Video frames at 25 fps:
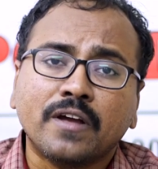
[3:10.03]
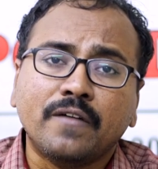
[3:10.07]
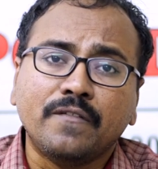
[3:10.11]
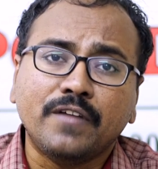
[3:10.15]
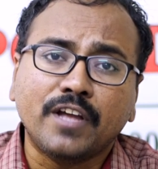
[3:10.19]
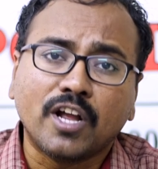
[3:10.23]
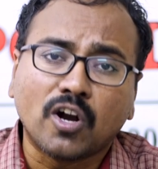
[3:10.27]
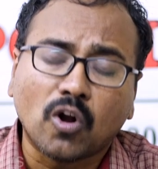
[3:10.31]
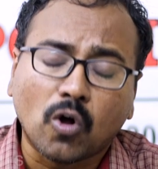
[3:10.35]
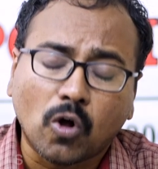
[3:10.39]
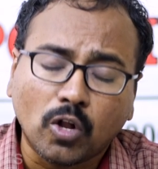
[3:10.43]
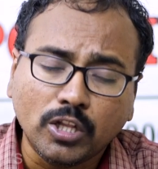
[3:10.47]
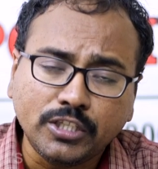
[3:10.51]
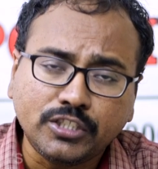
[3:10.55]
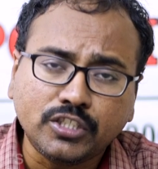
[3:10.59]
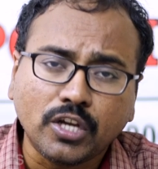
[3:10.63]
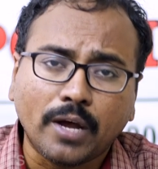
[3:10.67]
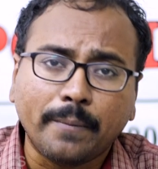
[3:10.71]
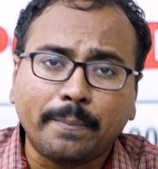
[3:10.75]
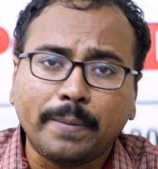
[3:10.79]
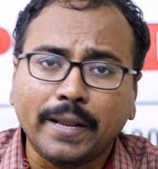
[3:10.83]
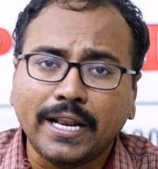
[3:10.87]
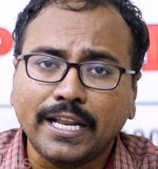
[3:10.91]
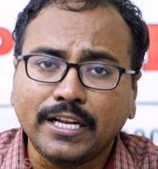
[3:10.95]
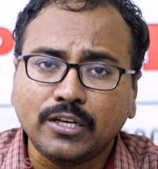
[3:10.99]
We are also
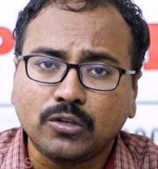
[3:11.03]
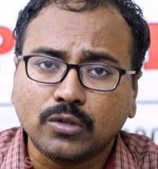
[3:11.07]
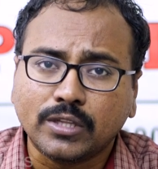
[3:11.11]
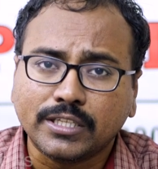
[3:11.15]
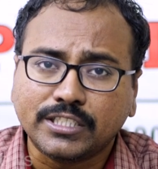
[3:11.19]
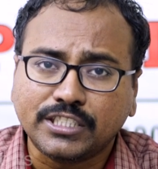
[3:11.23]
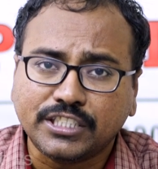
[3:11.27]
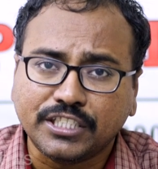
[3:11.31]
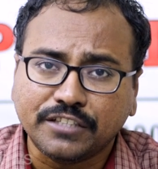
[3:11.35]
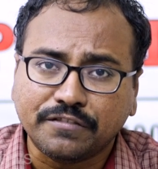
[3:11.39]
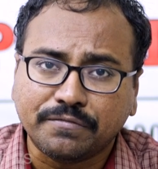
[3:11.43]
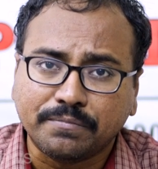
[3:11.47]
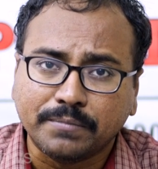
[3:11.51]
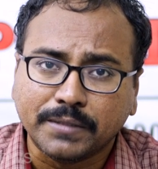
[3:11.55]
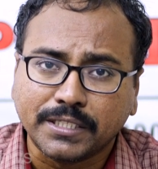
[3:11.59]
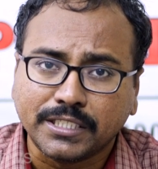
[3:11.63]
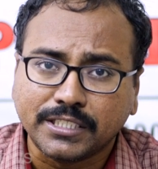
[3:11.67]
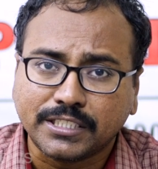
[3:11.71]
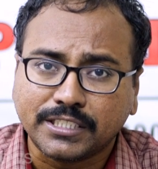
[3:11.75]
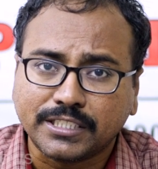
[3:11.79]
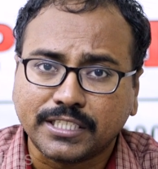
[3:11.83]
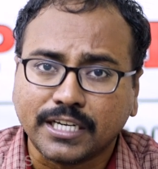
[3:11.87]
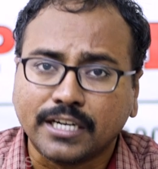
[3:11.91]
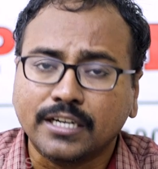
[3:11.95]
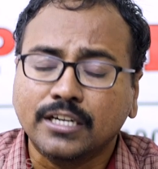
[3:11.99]
appealing to the Chief
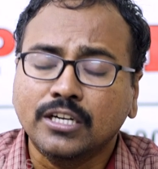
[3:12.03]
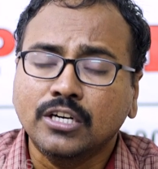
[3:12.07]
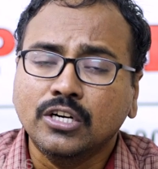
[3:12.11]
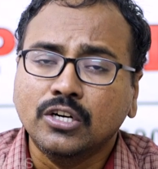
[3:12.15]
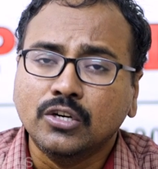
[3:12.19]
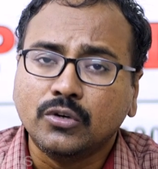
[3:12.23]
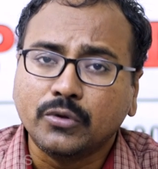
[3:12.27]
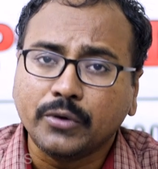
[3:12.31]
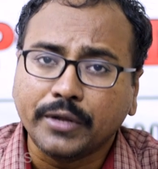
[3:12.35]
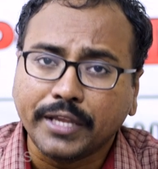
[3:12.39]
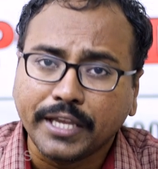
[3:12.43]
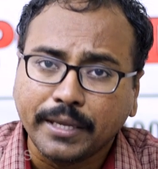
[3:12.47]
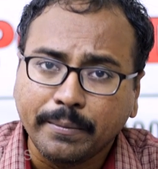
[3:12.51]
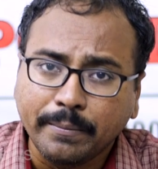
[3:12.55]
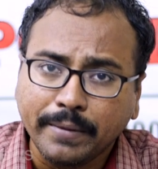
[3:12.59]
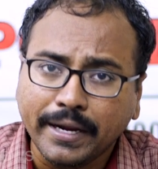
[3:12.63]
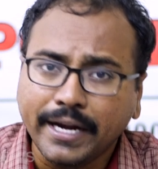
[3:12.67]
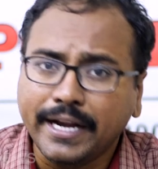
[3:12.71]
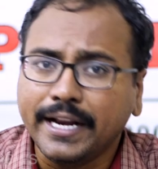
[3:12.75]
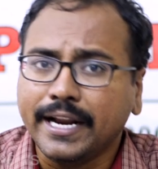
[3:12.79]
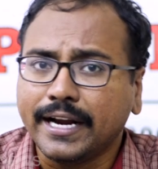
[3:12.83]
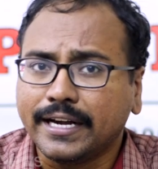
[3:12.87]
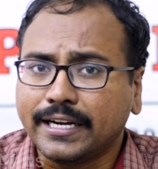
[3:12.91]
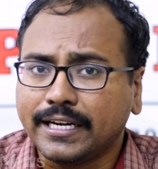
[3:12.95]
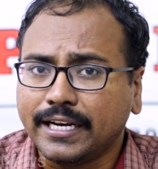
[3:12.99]
Minister to
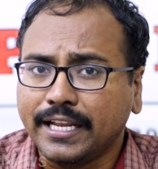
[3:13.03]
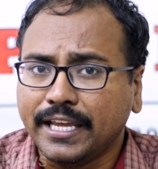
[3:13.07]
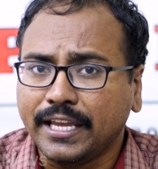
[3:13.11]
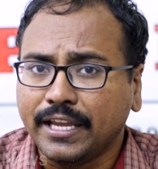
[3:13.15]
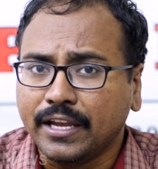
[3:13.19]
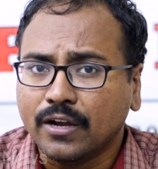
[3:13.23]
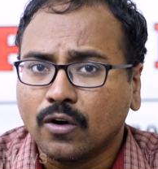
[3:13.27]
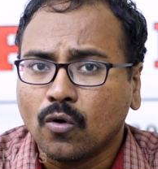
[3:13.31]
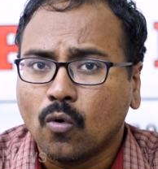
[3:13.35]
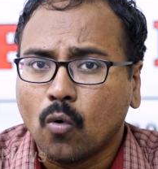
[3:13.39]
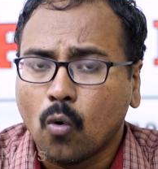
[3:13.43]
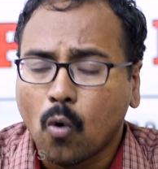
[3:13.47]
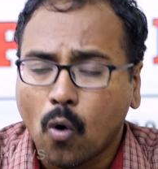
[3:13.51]
immediately